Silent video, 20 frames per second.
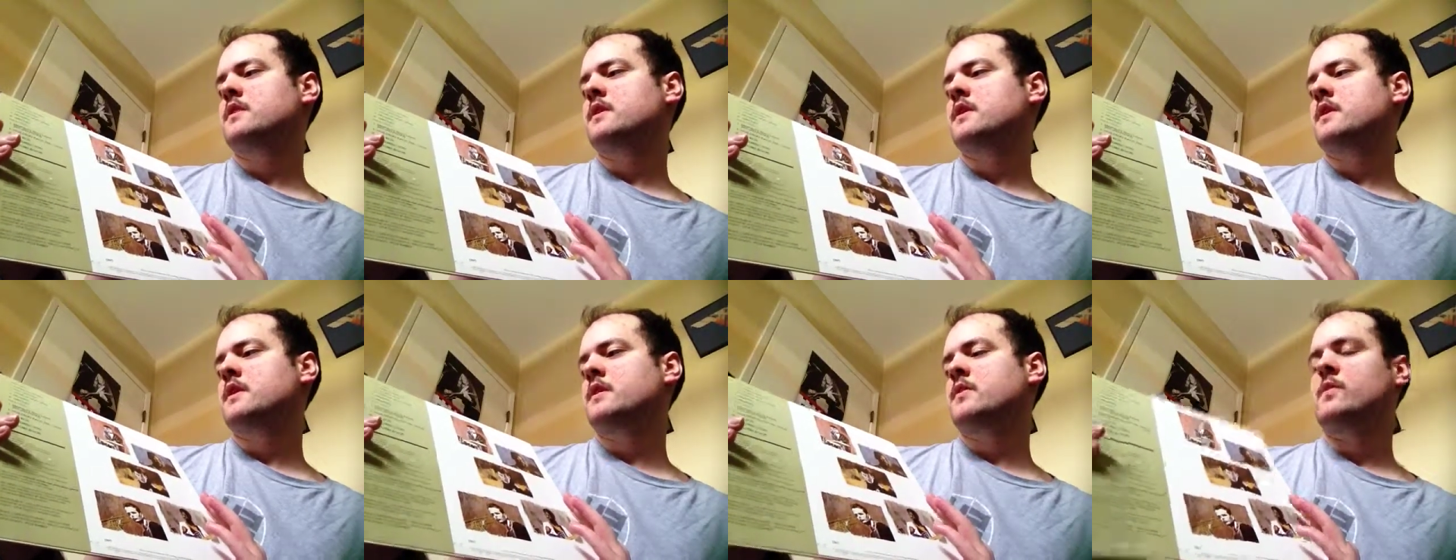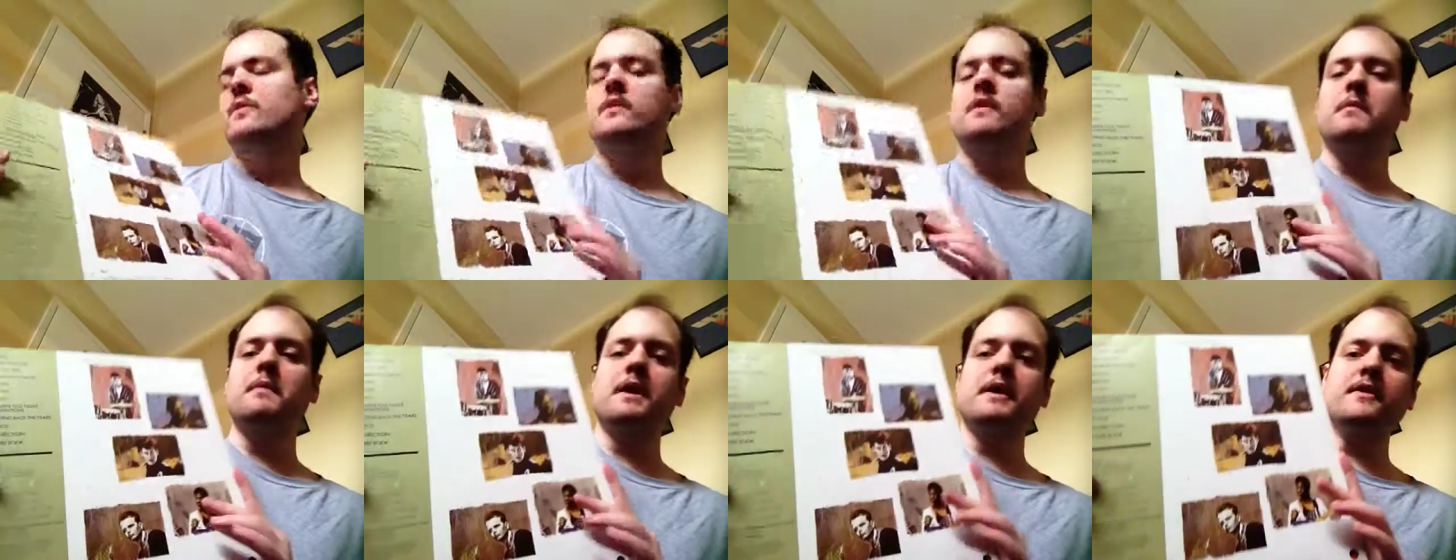and
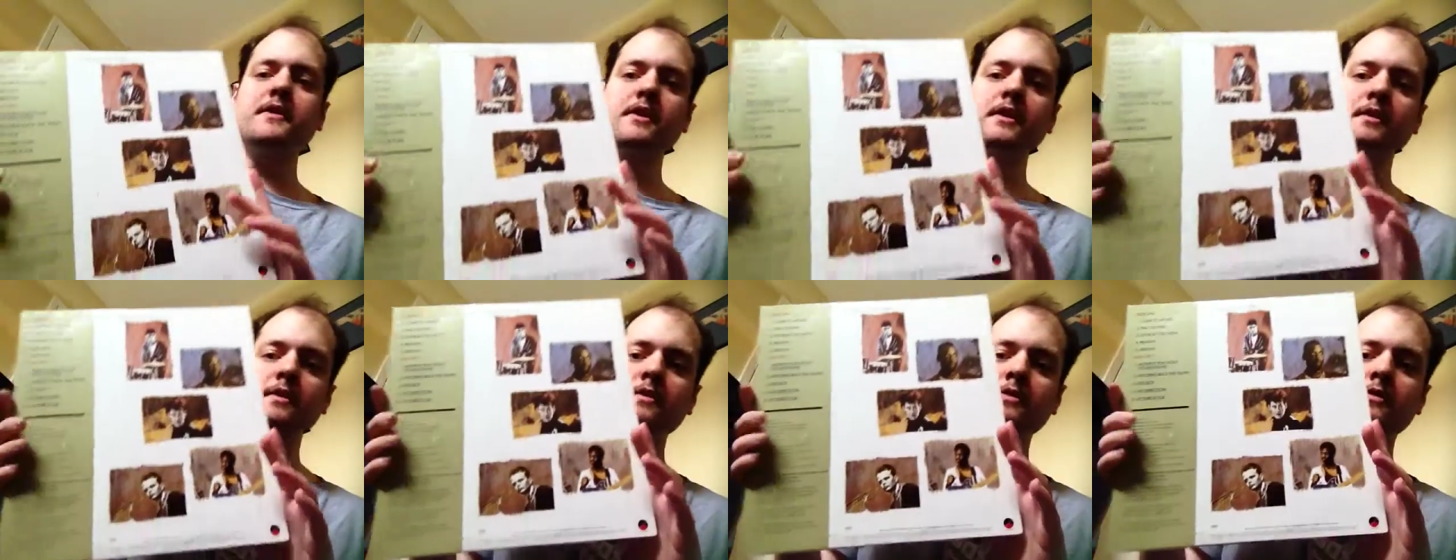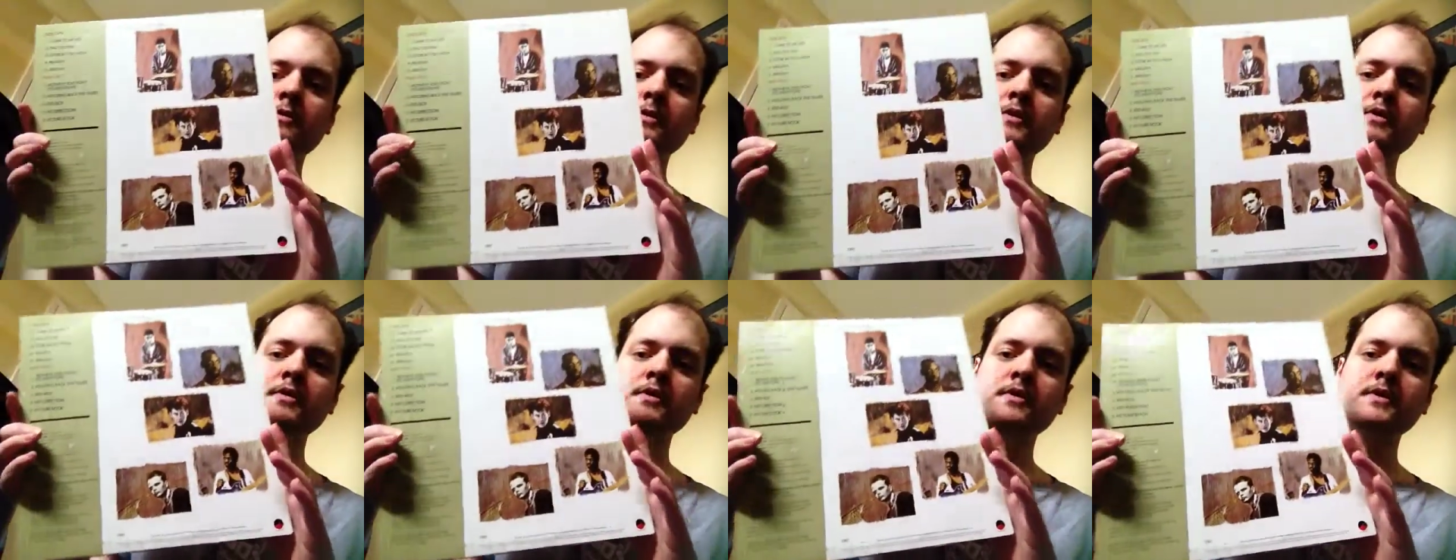Holding Back the Years,
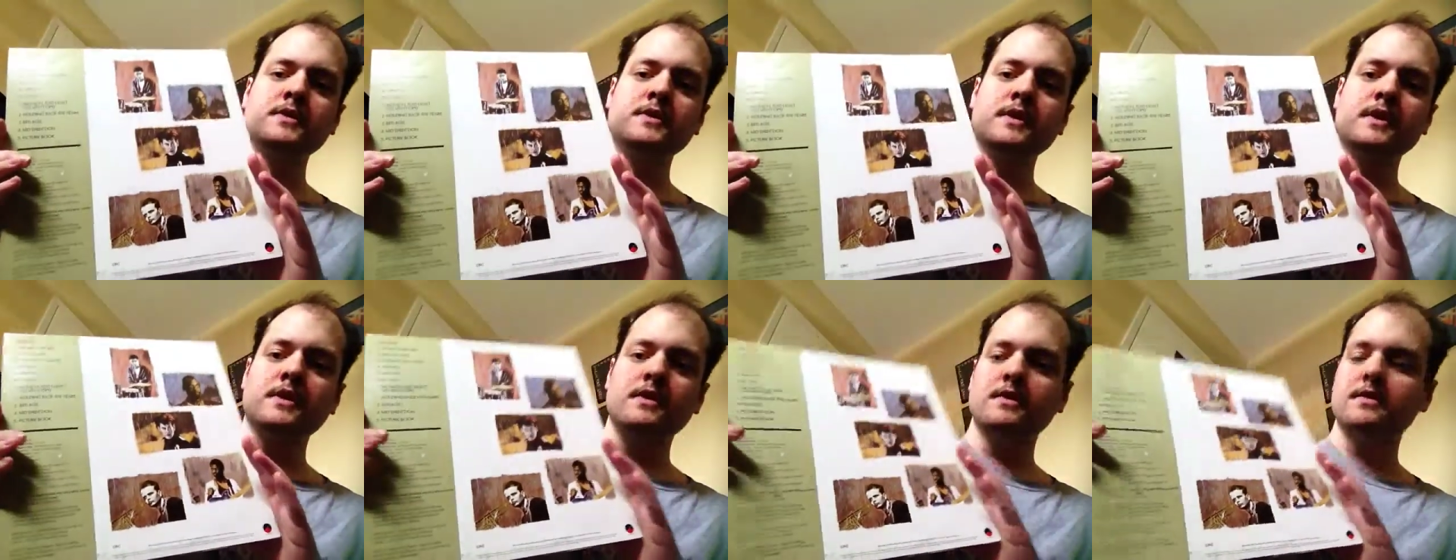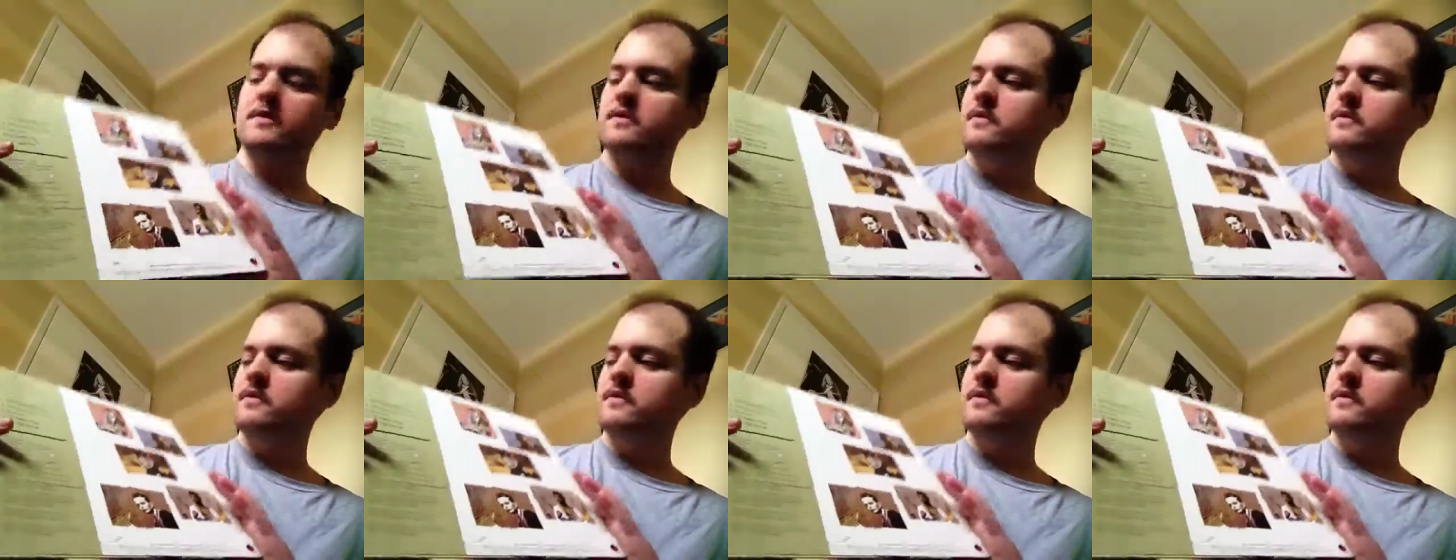which is uh,